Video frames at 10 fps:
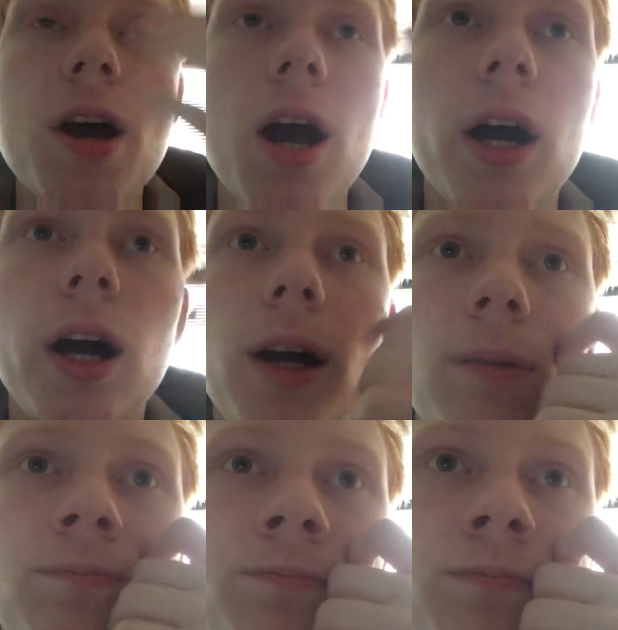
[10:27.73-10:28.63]

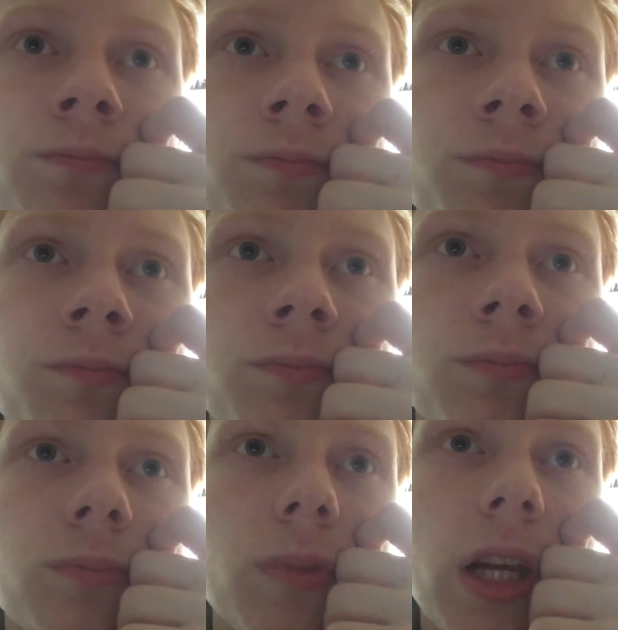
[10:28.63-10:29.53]
Um,
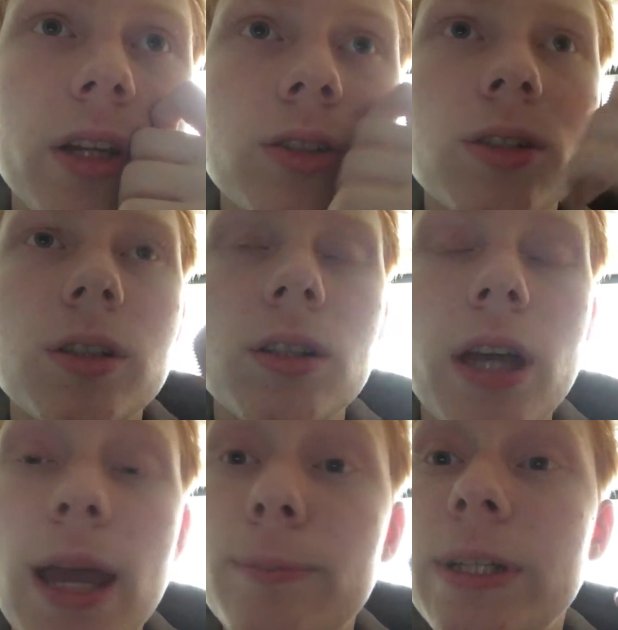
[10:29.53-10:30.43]
next,
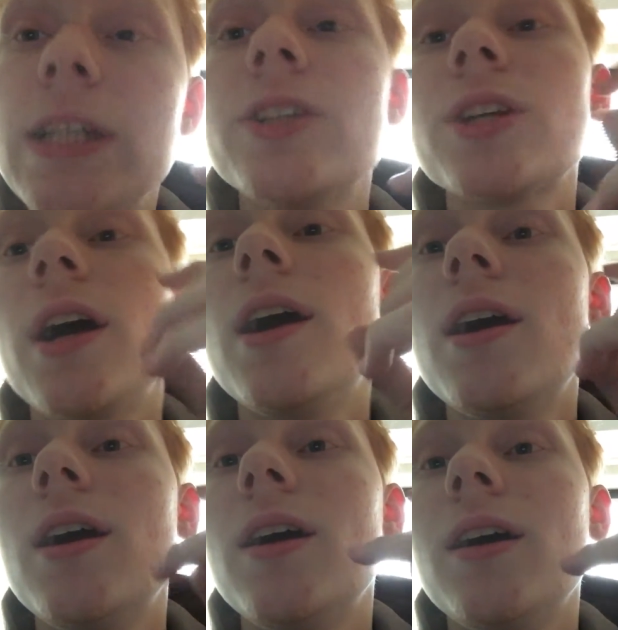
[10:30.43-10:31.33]
Amnesia.
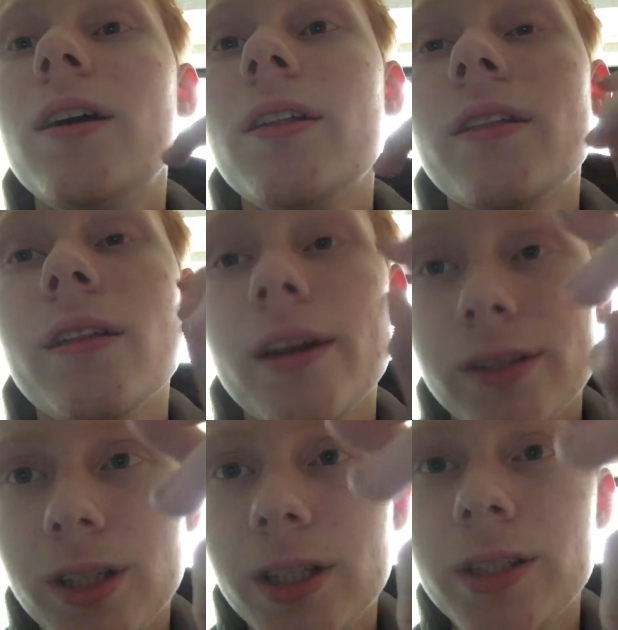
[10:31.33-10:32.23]

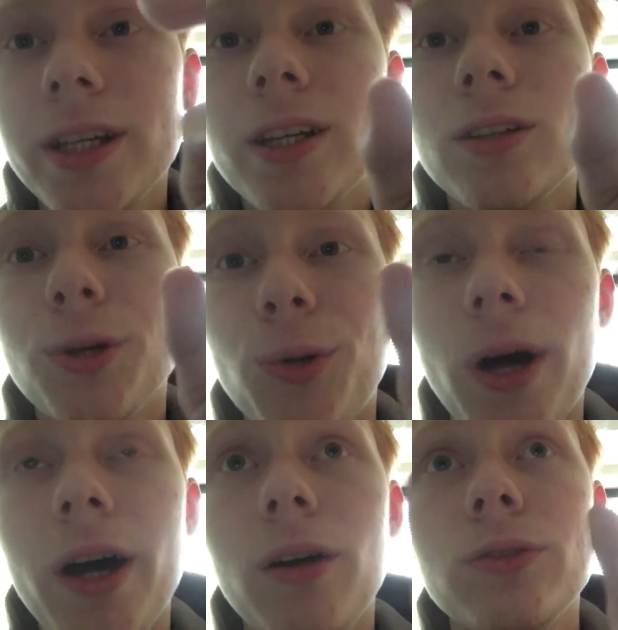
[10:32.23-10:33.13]
That's gonna take a little
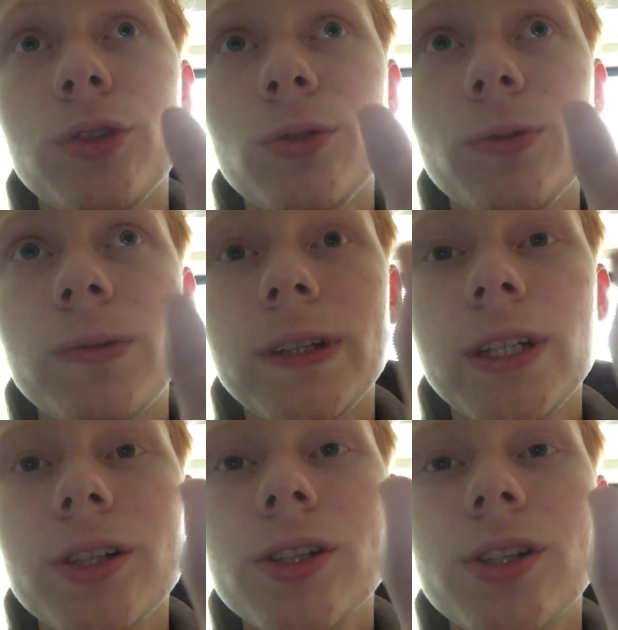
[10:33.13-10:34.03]
while to
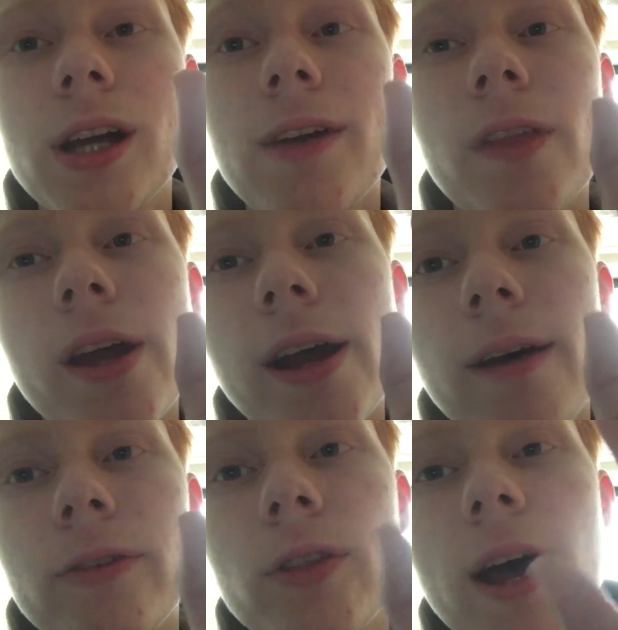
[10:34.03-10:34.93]
finish, and then
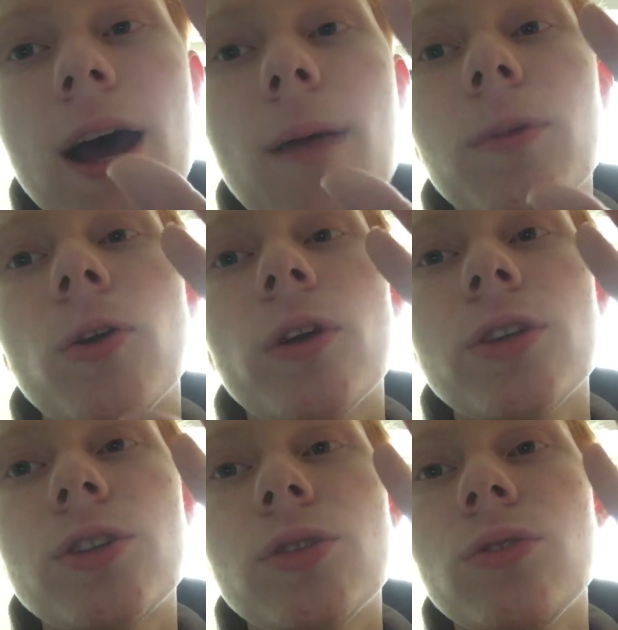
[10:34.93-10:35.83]
after that, I'm
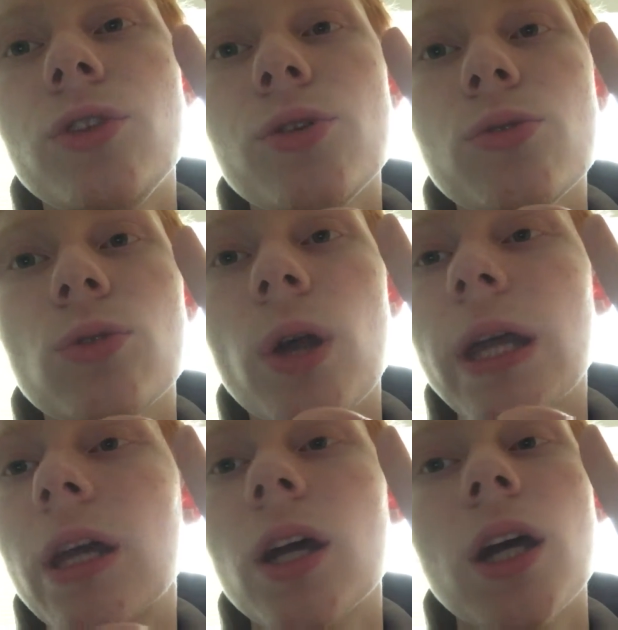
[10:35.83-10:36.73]
going to do
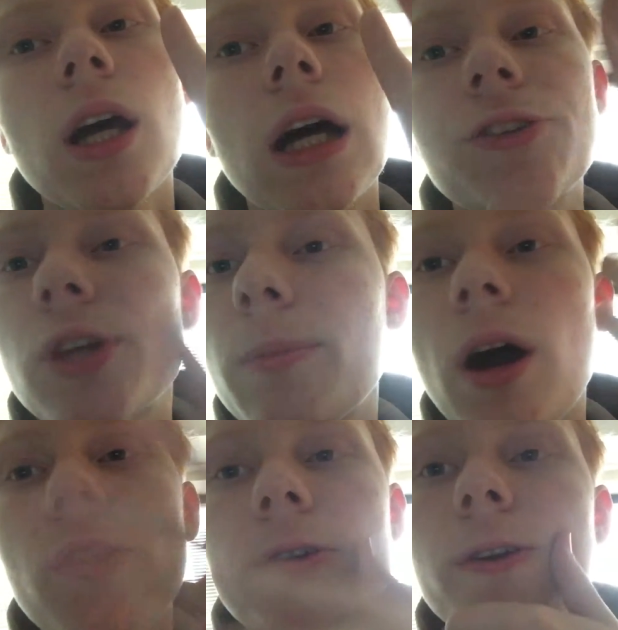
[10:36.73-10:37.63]
like some
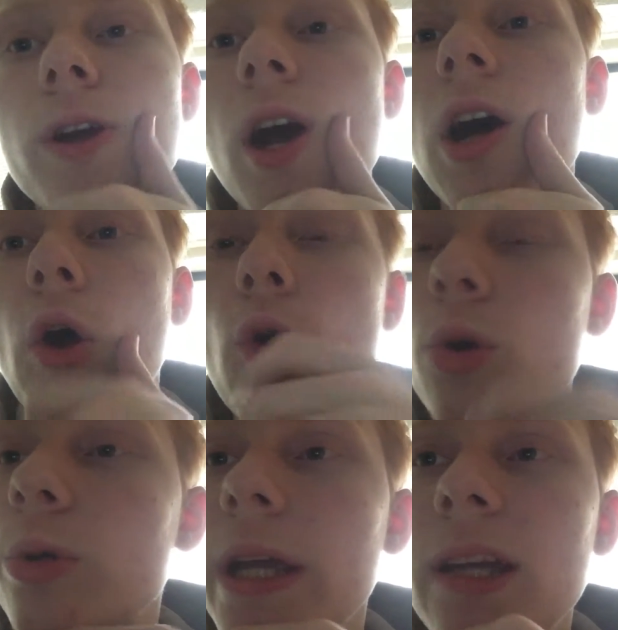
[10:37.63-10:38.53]
other uh,
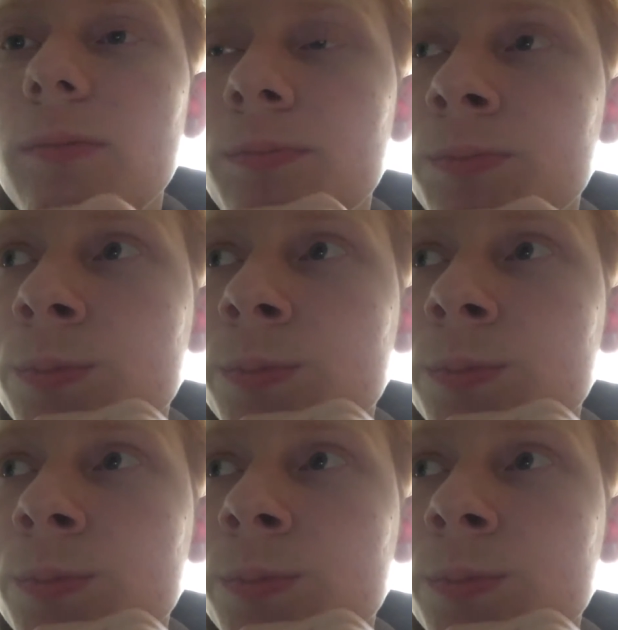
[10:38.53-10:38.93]
horror game,